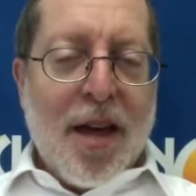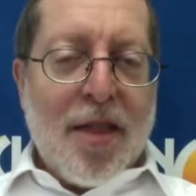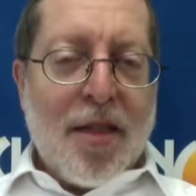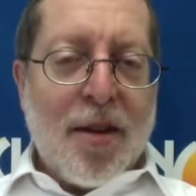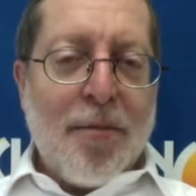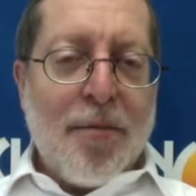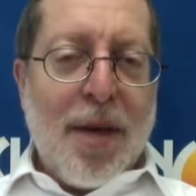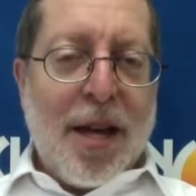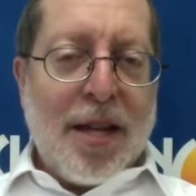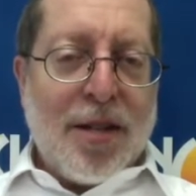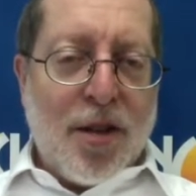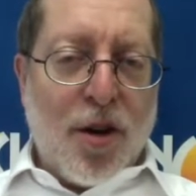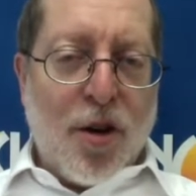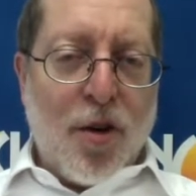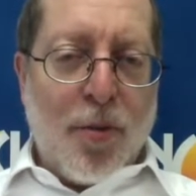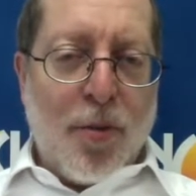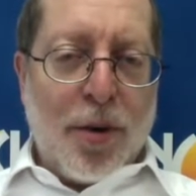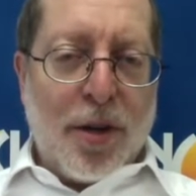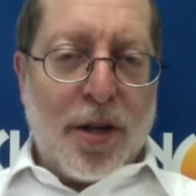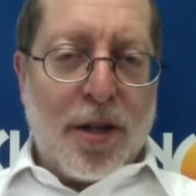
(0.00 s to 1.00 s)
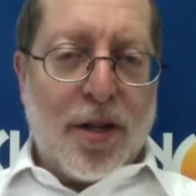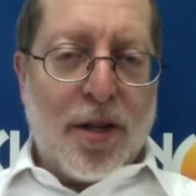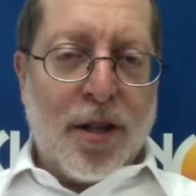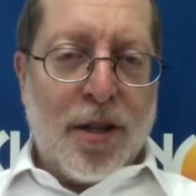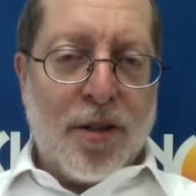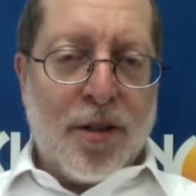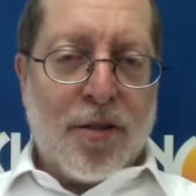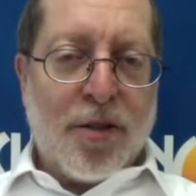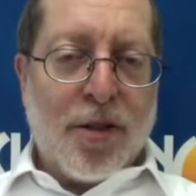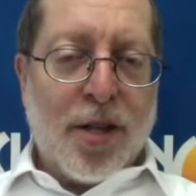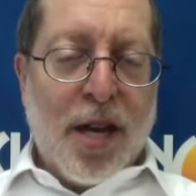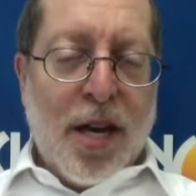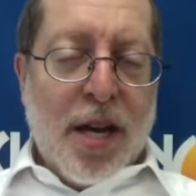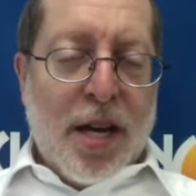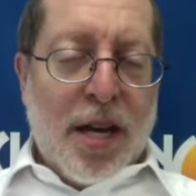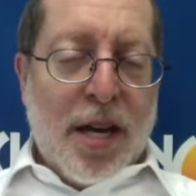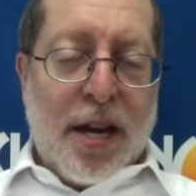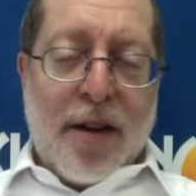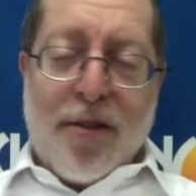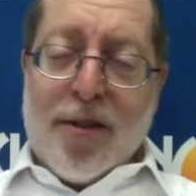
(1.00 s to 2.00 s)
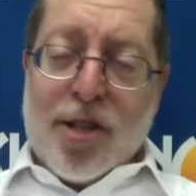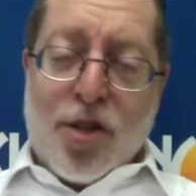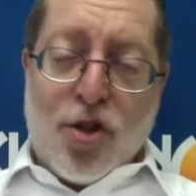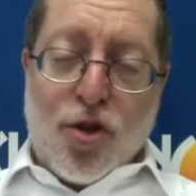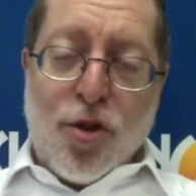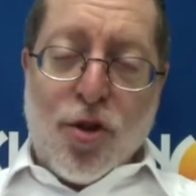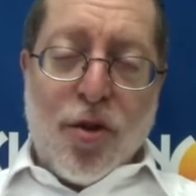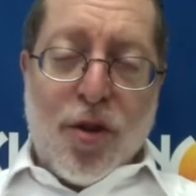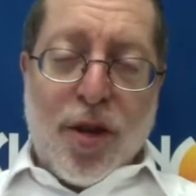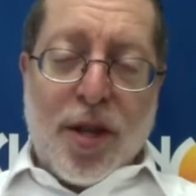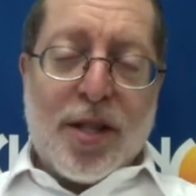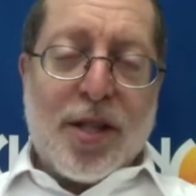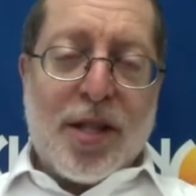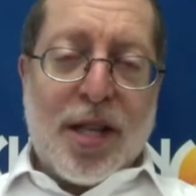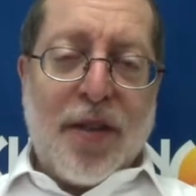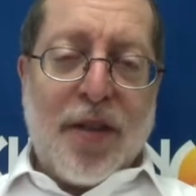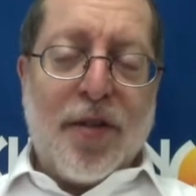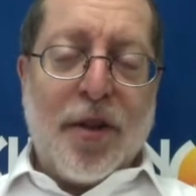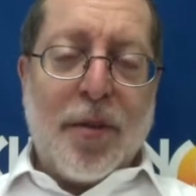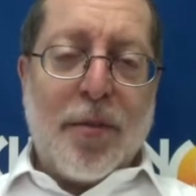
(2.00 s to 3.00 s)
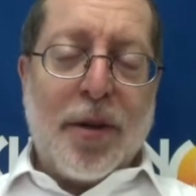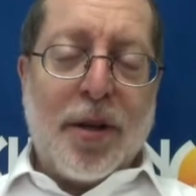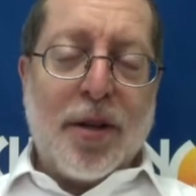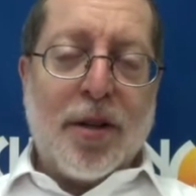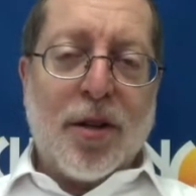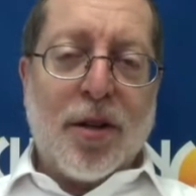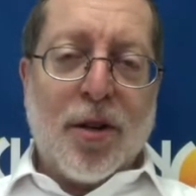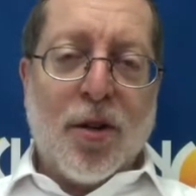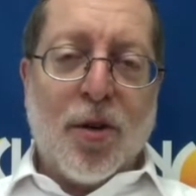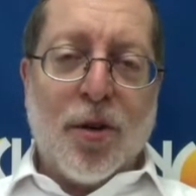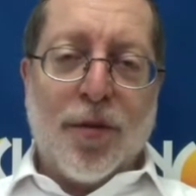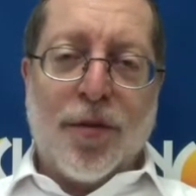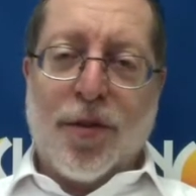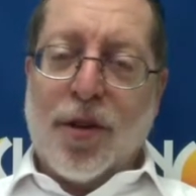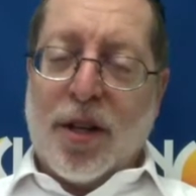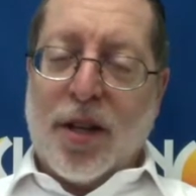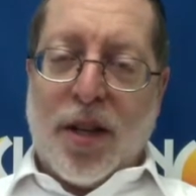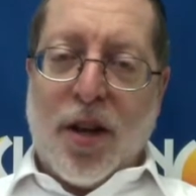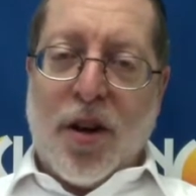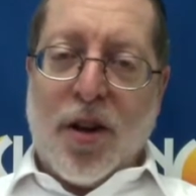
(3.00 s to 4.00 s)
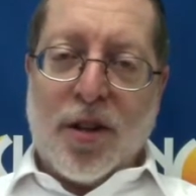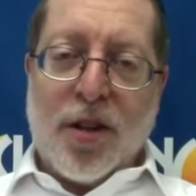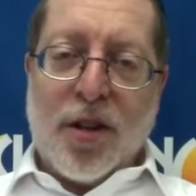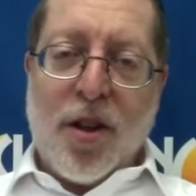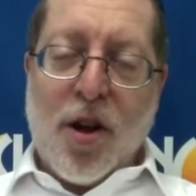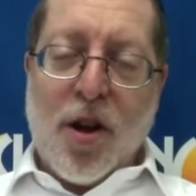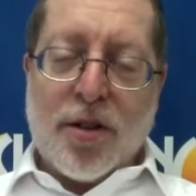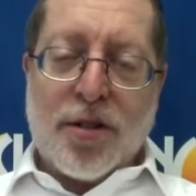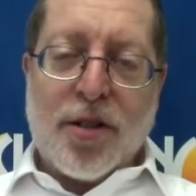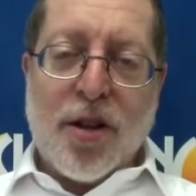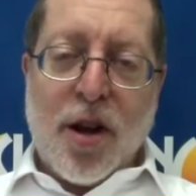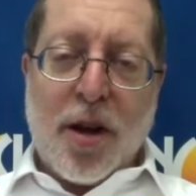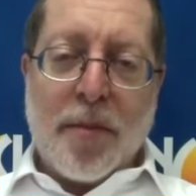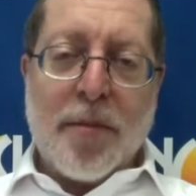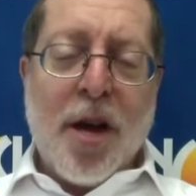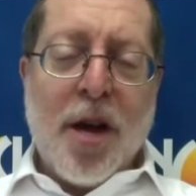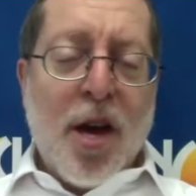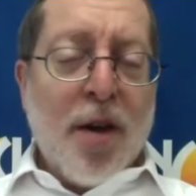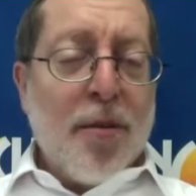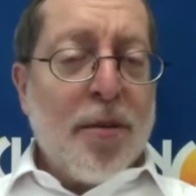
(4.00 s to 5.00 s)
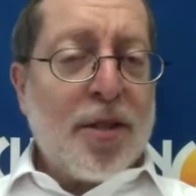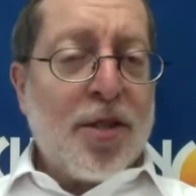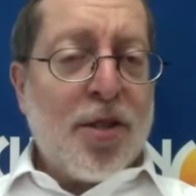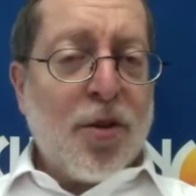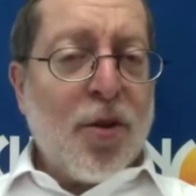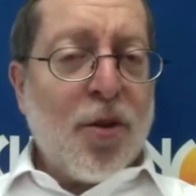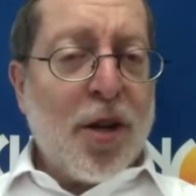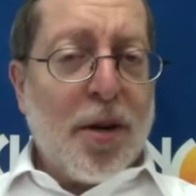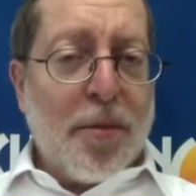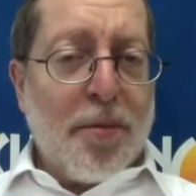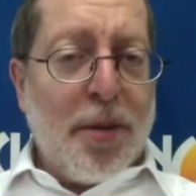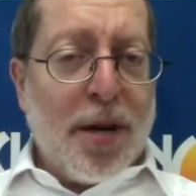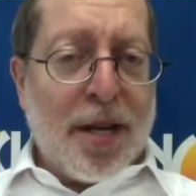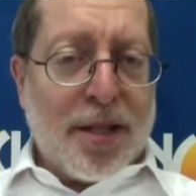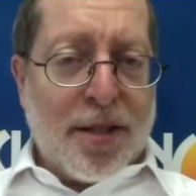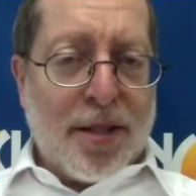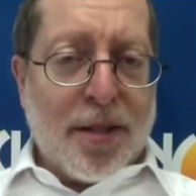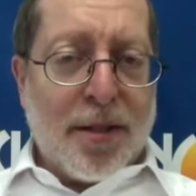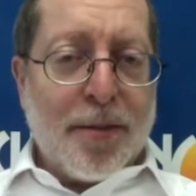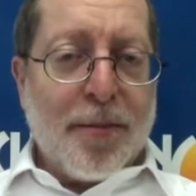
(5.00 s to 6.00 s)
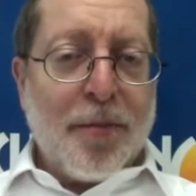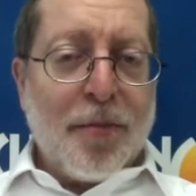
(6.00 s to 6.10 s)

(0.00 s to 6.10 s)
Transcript: They're made to open and close. Now, it is true that a safety pin could hold for a long, long time, but so could a button.